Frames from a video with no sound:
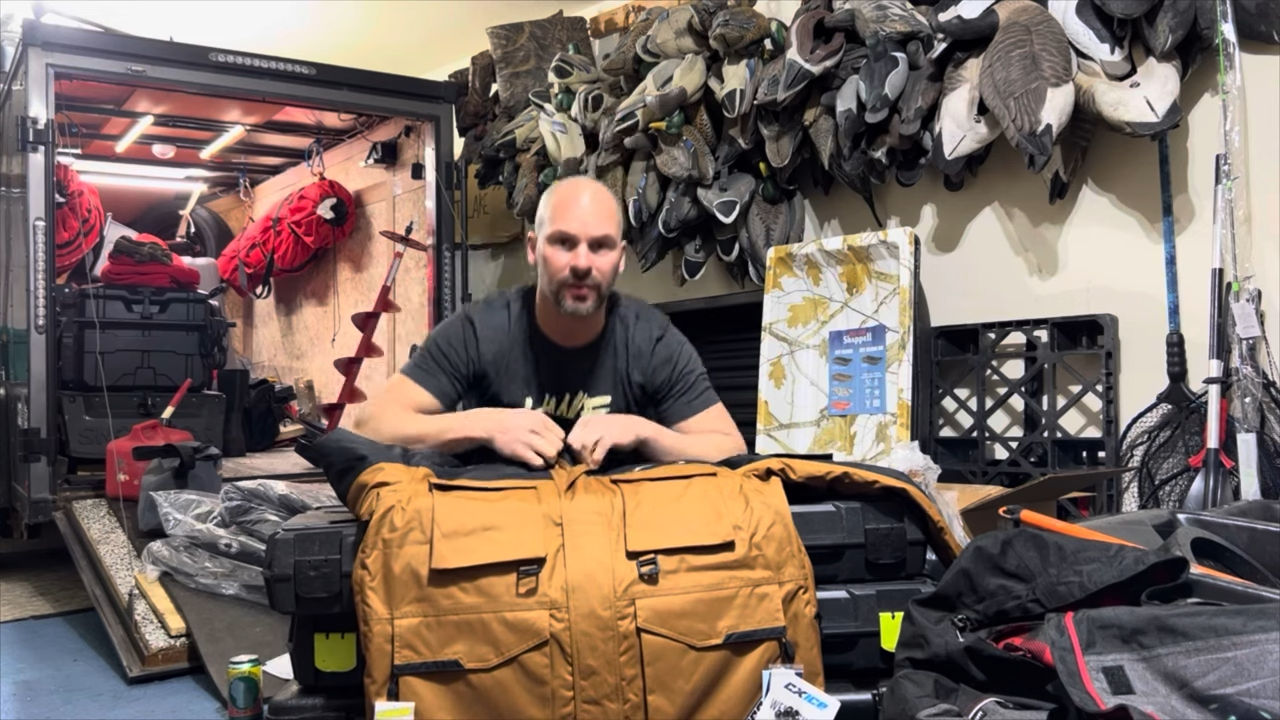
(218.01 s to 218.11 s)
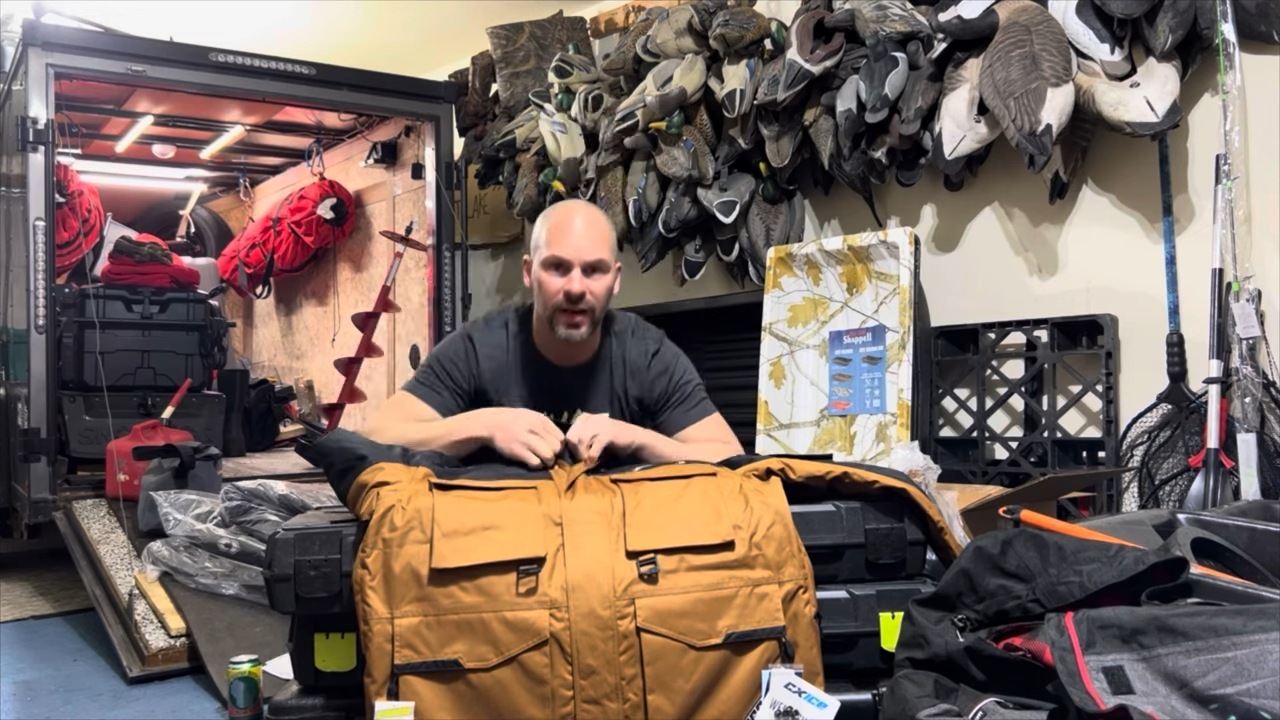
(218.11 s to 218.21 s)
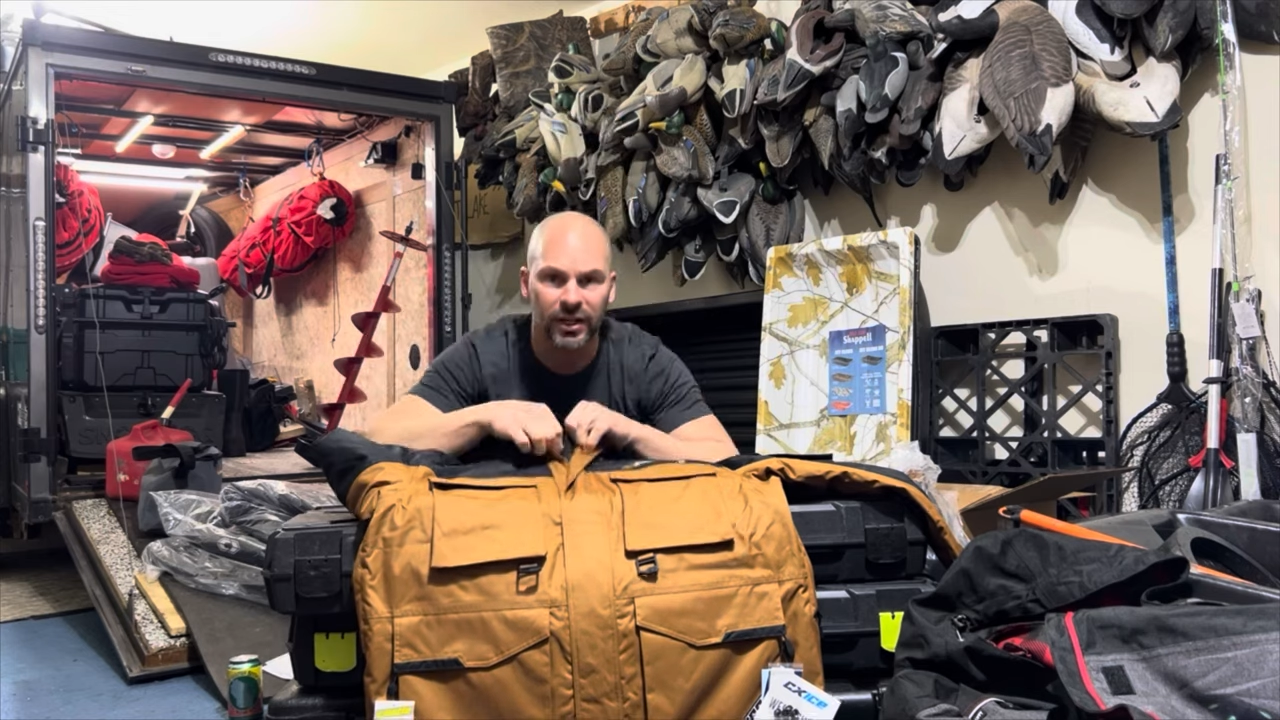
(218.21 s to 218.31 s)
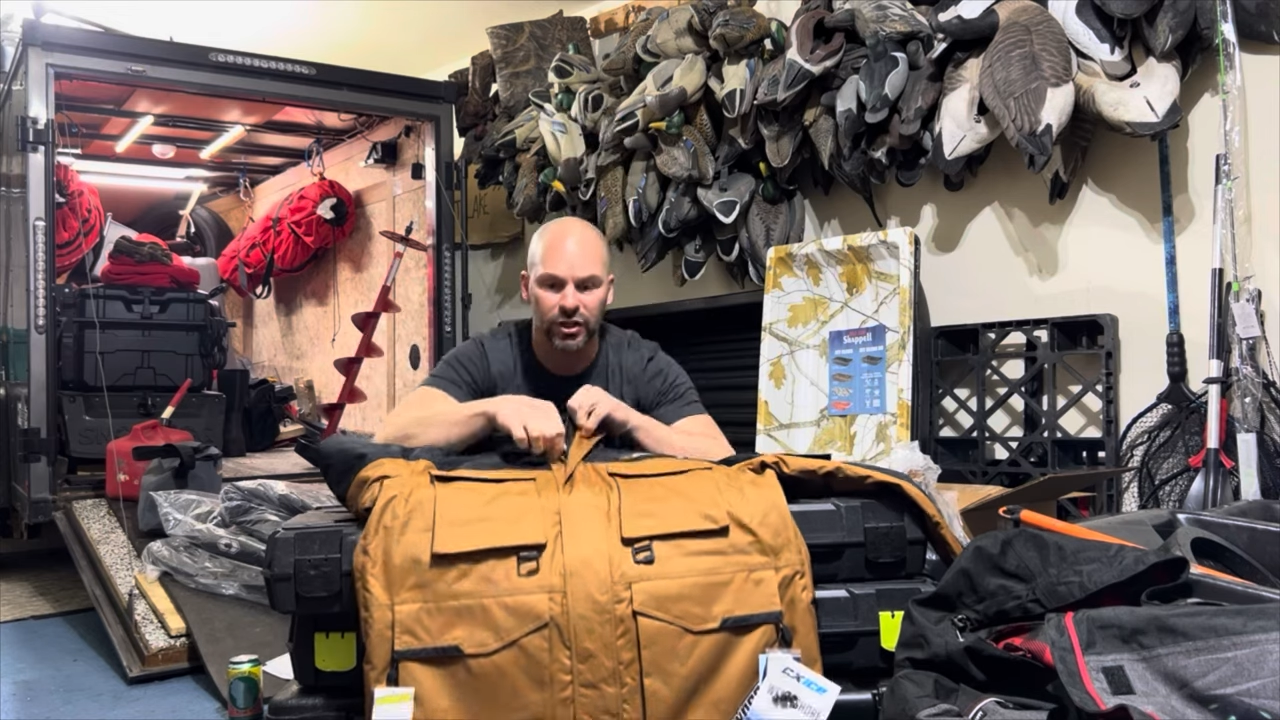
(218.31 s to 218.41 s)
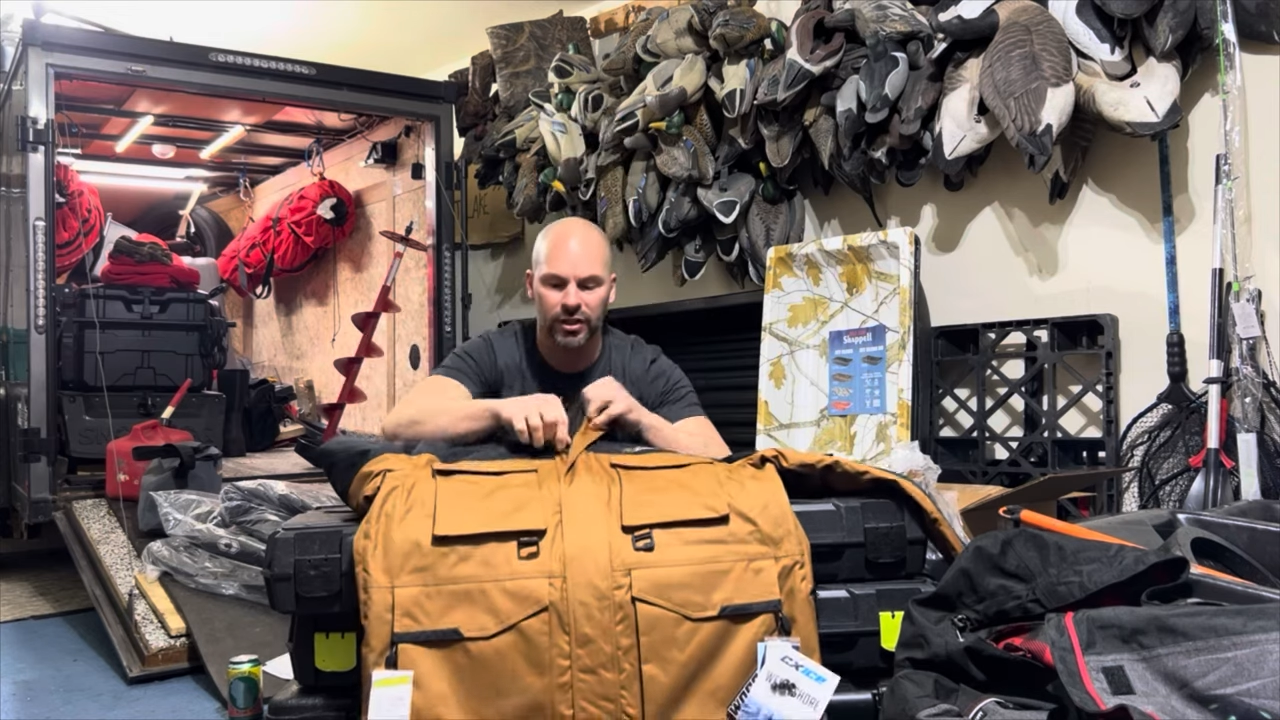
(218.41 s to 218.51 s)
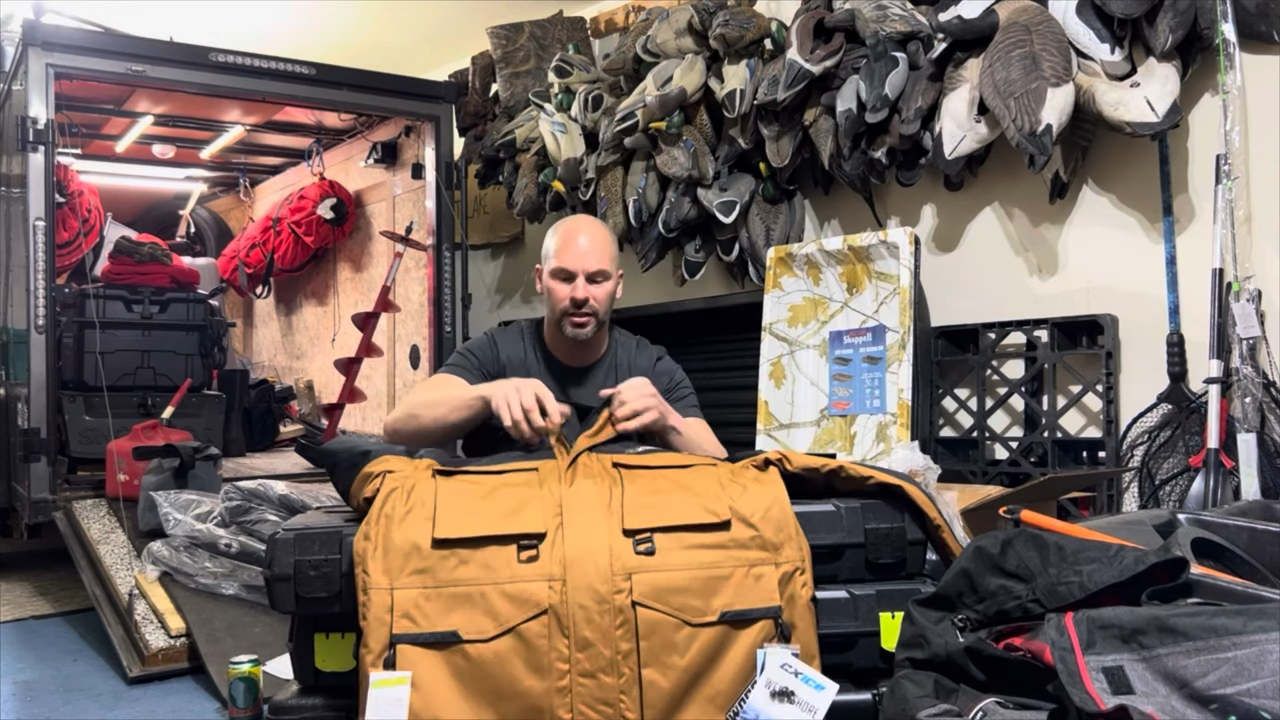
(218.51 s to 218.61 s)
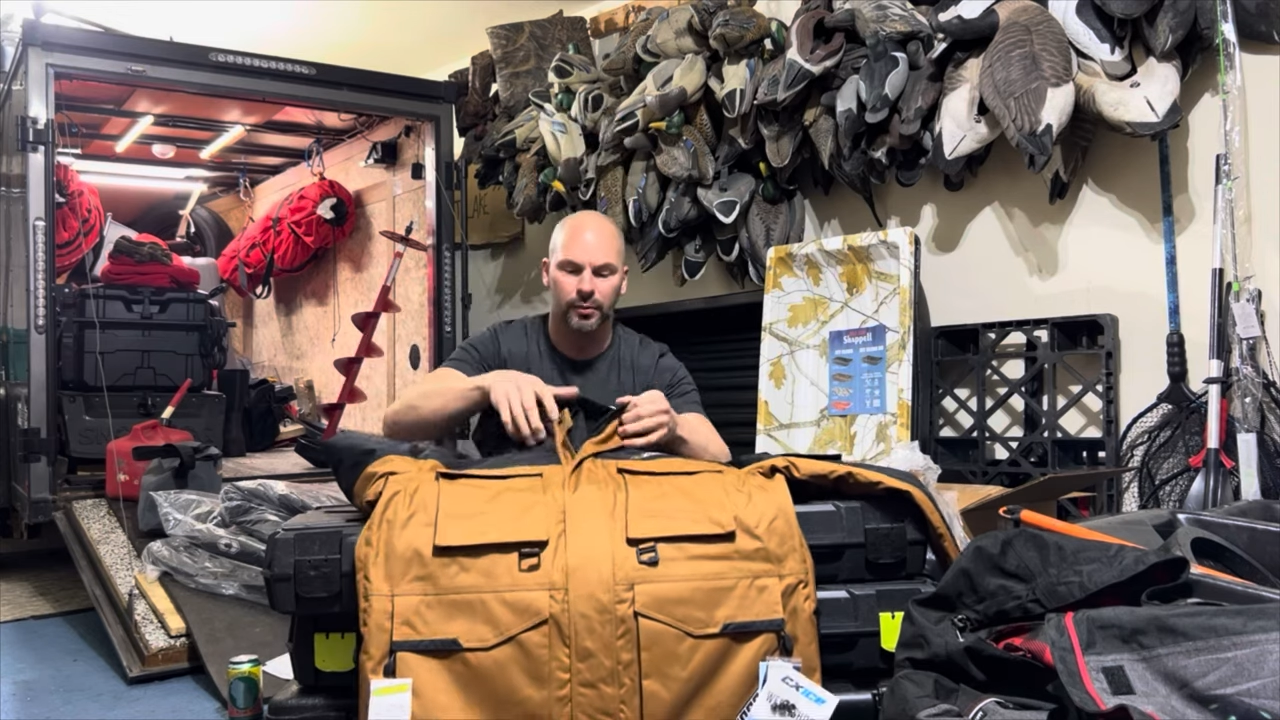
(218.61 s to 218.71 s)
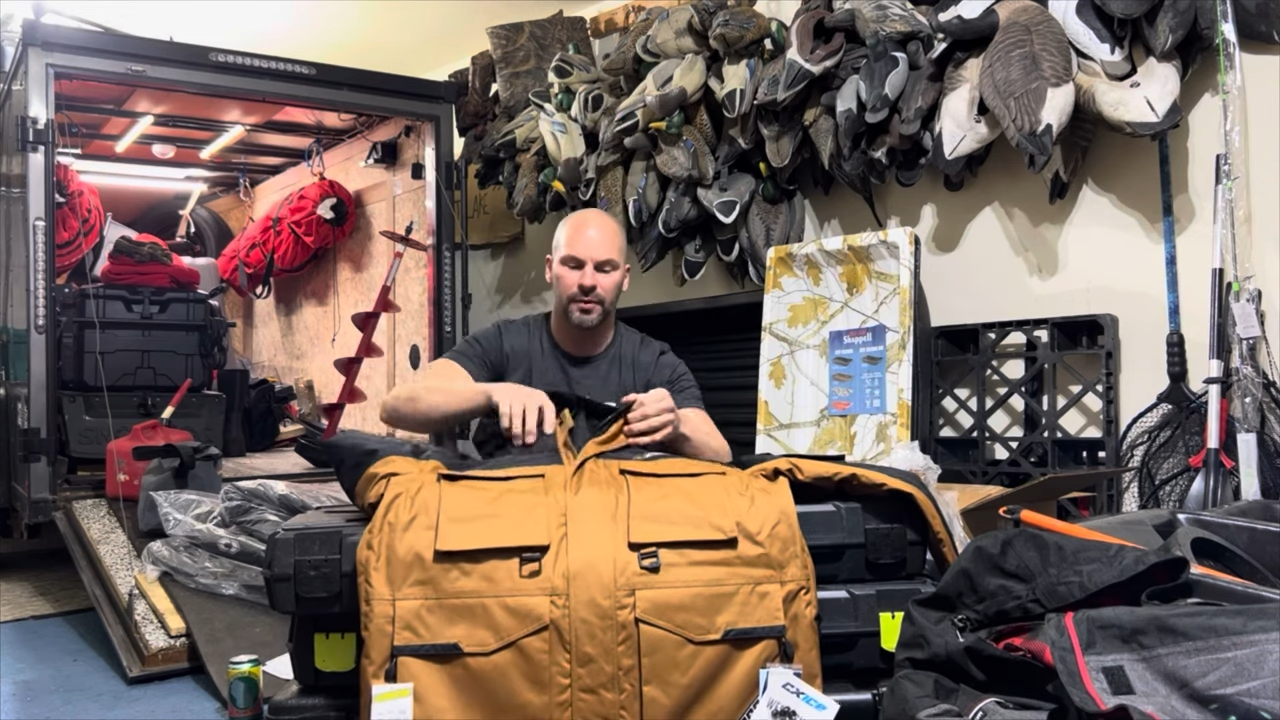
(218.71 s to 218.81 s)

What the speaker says: face shield